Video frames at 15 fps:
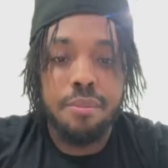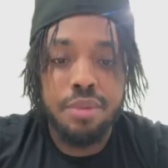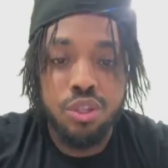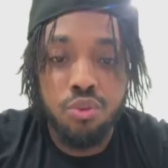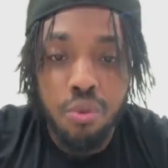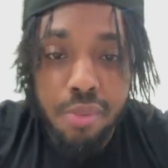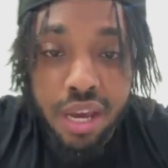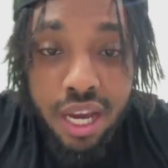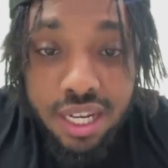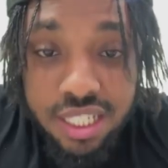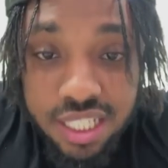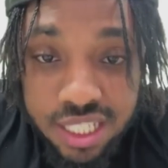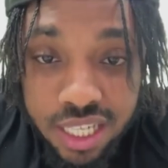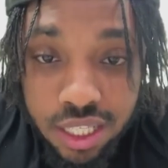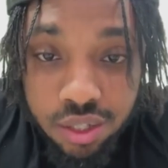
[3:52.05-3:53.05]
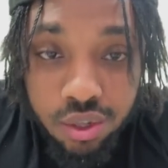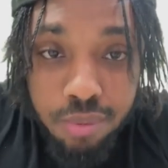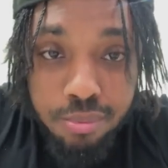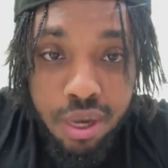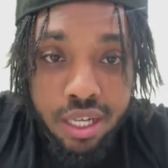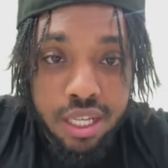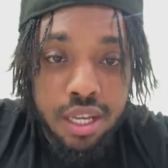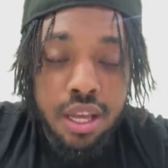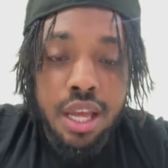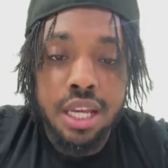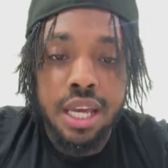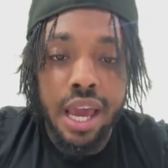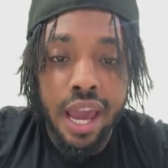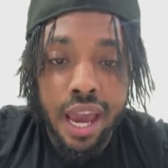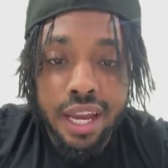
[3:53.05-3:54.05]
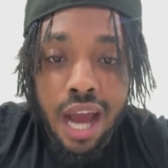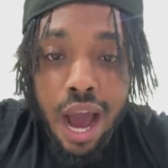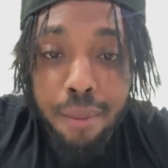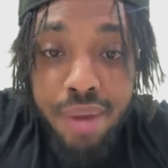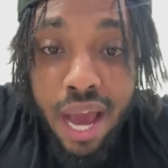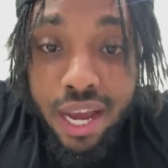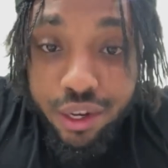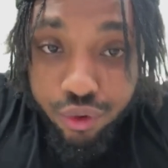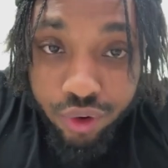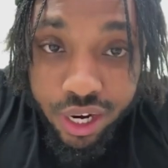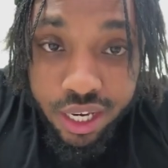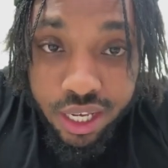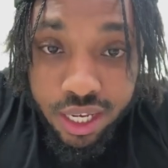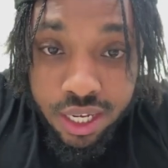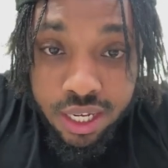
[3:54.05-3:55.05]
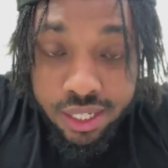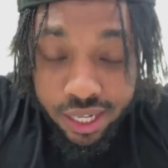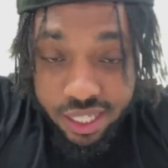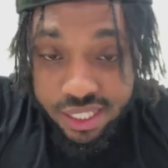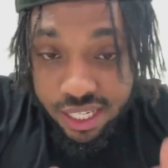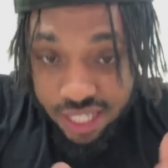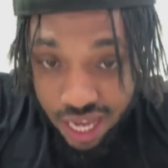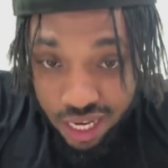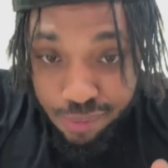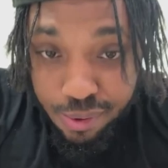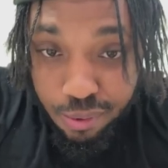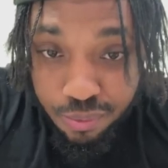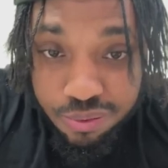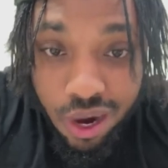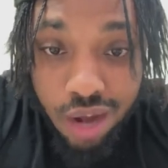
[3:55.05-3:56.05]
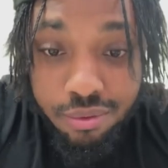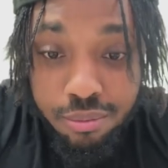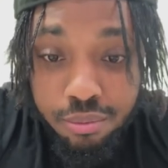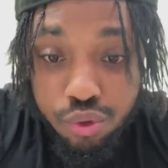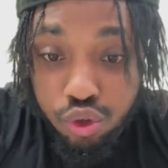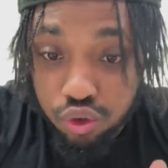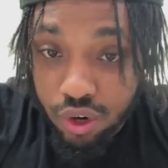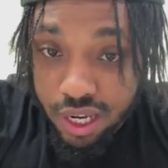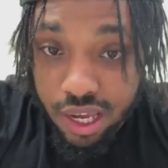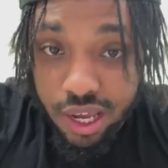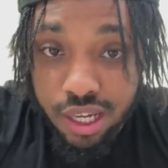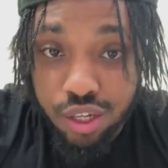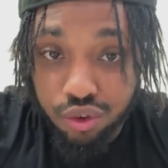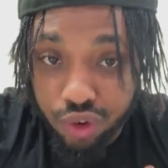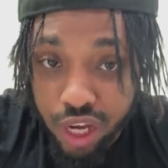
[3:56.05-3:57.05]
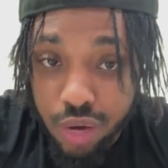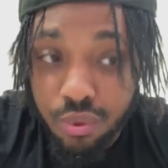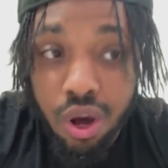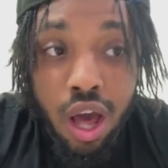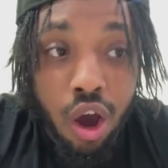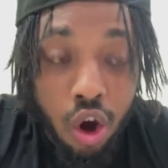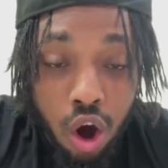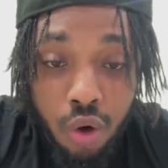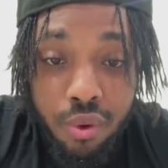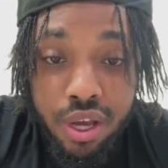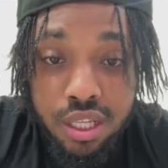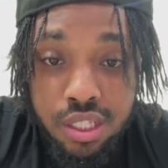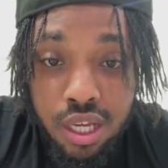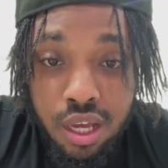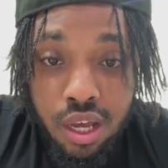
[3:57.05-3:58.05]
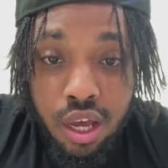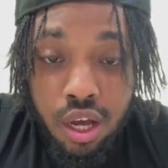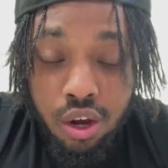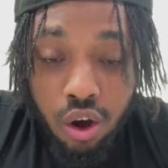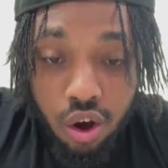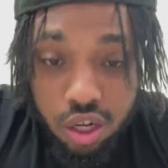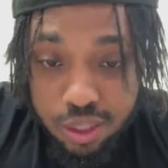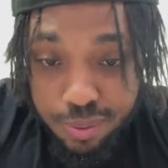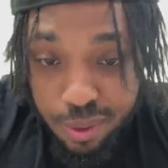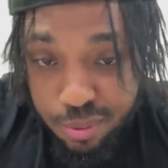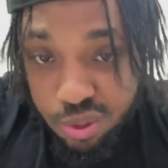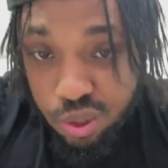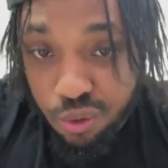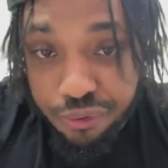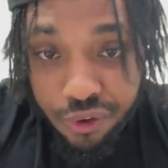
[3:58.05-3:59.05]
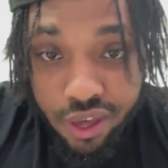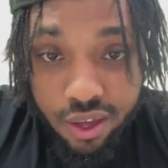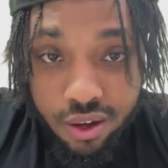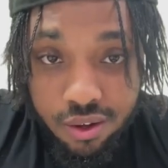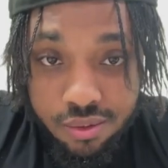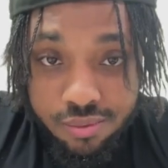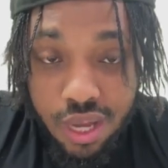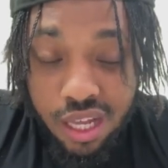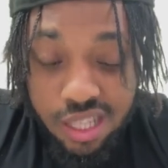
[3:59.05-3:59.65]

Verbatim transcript: You will make a shitload of money. And I'm not greedy. That's a lot of people' problem. Greed. Greed will always cause people to fail.